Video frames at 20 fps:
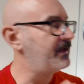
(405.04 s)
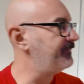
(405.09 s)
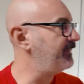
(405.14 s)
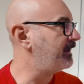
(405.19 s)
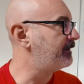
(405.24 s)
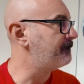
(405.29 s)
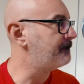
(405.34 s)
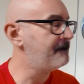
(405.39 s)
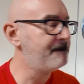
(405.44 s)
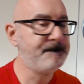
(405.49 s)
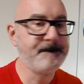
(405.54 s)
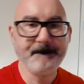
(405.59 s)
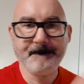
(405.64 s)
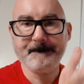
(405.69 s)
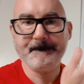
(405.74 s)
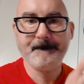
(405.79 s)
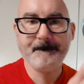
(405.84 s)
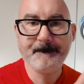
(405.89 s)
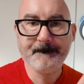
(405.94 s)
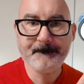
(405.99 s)
and that
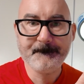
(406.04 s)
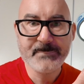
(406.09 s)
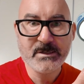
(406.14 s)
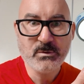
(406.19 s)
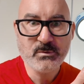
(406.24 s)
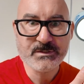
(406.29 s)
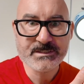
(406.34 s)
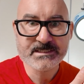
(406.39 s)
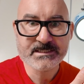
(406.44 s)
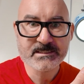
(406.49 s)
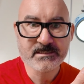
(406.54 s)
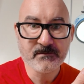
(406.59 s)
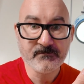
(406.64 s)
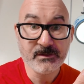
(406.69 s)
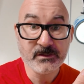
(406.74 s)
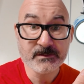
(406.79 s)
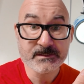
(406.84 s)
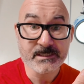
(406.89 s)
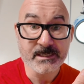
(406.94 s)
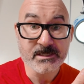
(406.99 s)
boosts the
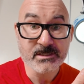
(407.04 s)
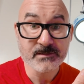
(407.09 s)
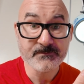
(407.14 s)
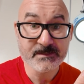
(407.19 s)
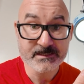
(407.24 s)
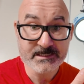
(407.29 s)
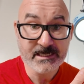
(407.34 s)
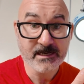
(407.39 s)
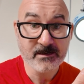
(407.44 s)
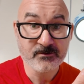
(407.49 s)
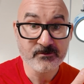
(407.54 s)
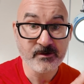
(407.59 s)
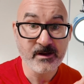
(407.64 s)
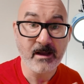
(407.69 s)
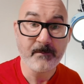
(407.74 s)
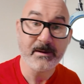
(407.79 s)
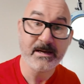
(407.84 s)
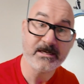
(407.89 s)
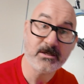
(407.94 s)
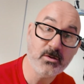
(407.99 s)
voltage of the secondary
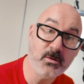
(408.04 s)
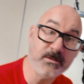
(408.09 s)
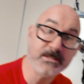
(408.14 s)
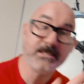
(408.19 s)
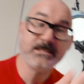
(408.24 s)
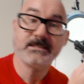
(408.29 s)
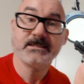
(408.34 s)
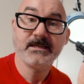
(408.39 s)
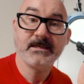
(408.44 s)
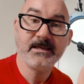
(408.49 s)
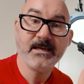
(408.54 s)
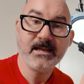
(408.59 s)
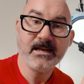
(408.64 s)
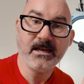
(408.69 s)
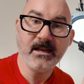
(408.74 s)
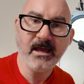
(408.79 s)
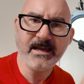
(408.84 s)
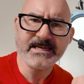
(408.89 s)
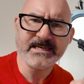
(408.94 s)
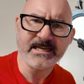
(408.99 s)
up and causes
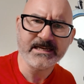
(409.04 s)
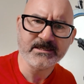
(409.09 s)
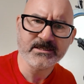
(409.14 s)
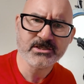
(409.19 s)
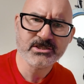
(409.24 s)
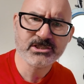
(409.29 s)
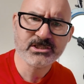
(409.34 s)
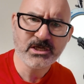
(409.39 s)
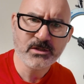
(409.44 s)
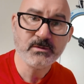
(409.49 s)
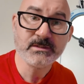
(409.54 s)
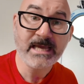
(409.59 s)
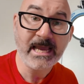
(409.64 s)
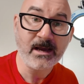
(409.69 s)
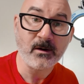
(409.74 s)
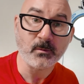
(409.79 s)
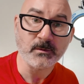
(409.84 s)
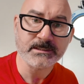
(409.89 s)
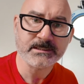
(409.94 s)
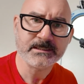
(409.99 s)
lightning to shoot
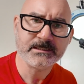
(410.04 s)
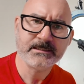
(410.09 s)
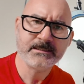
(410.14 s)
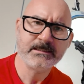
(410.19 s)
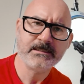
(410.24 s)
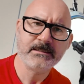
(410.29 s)
out.